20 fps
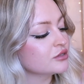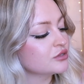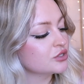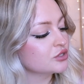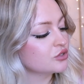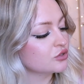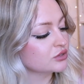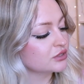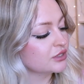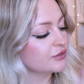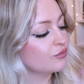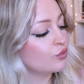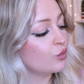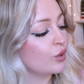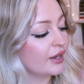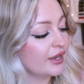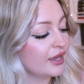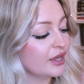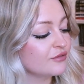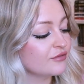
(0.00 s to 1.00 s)
and seductive
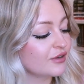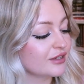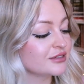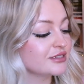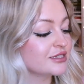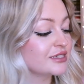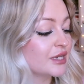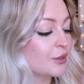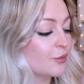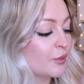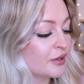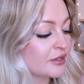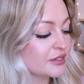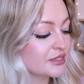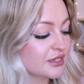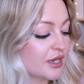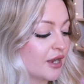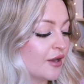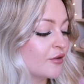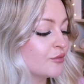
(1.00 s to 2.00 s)
YA fantasy where a
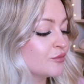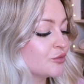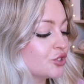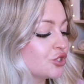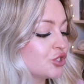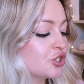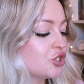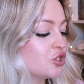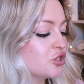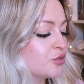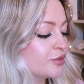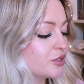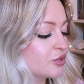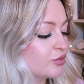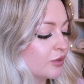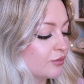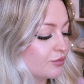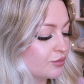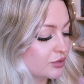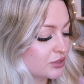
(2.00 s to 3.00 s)
siren must choose
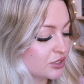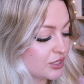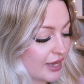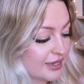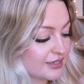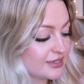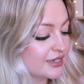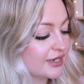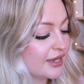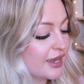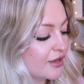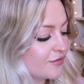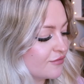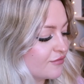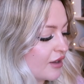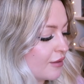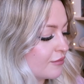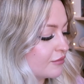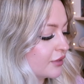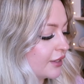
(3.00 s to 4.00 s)
between protecting her
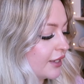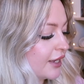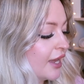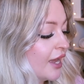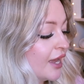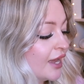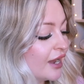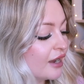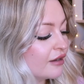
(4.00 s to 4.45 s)
family